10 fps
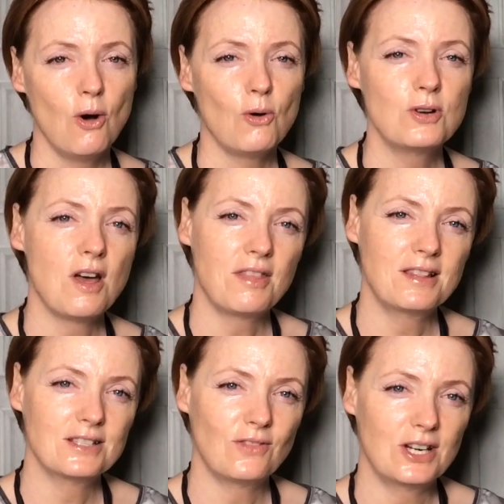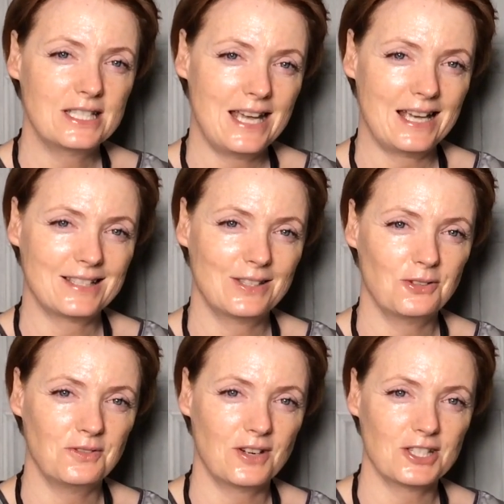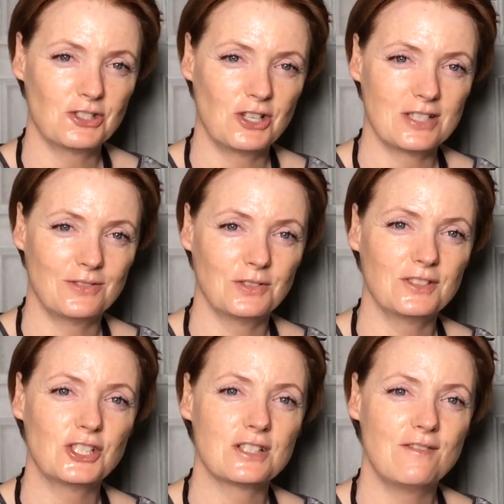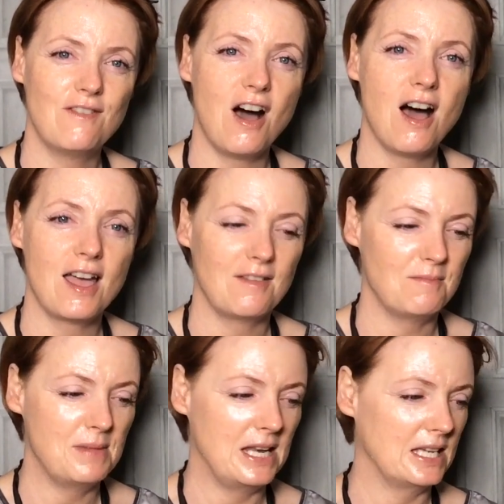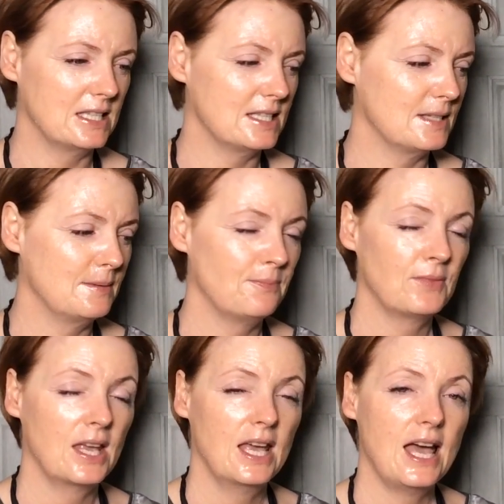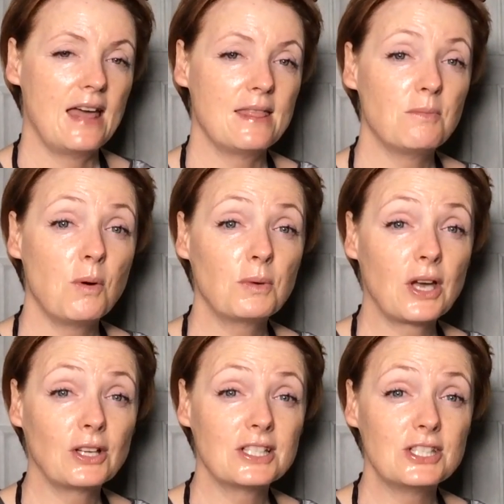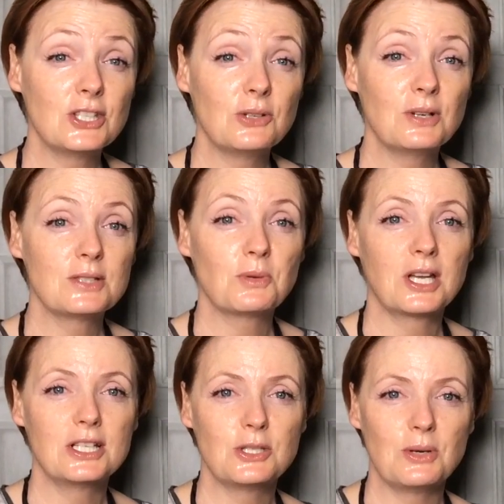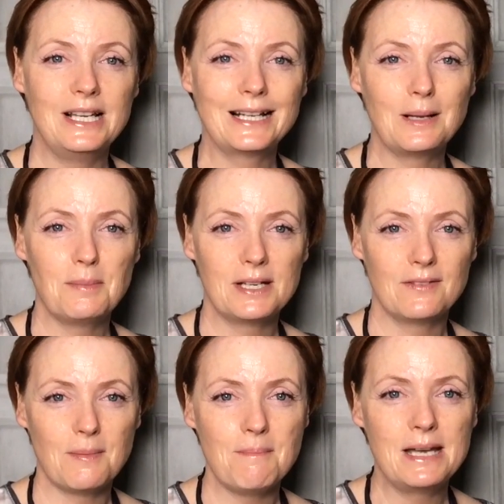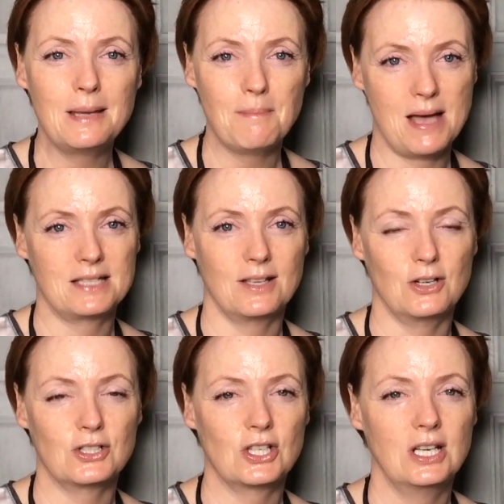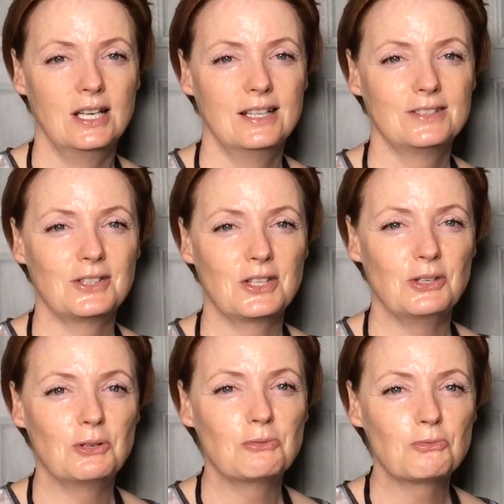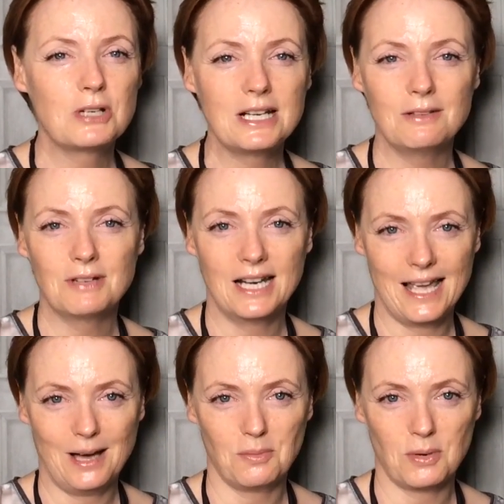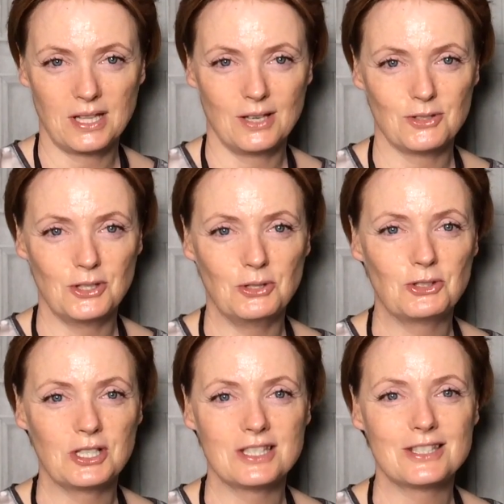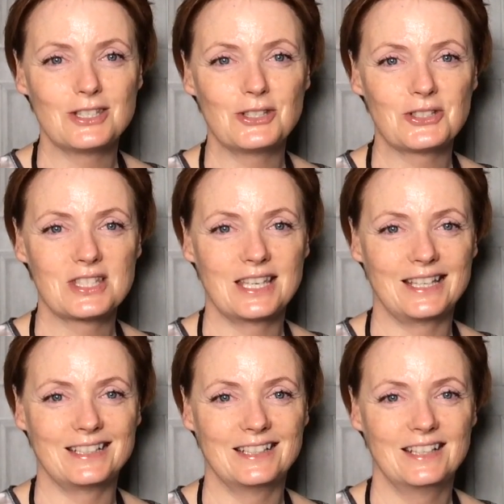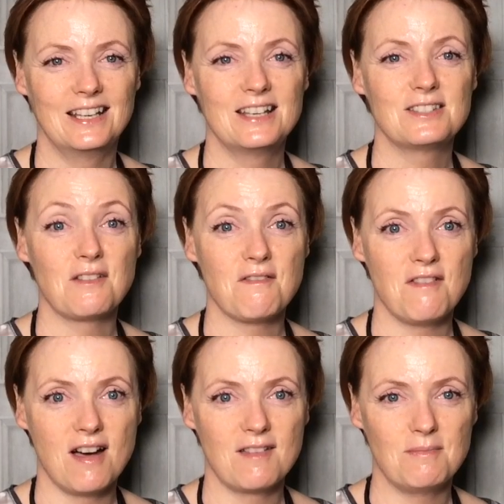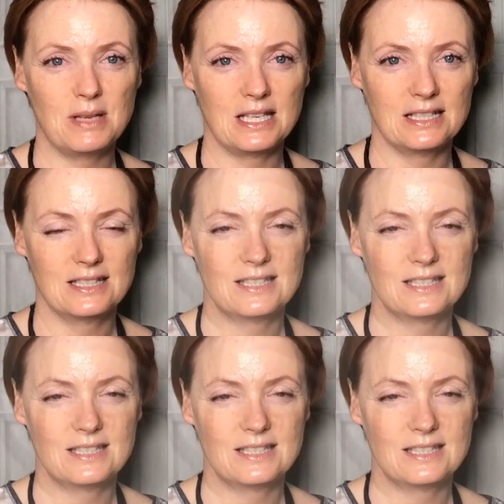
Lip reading: or nothing that's very taxing or very stressful, for just 5 minutes. And then what we're going to do is we're going to do a little bit of a mini massage so that you can really, really help bring those nutrients to your skin. So 5 minutes.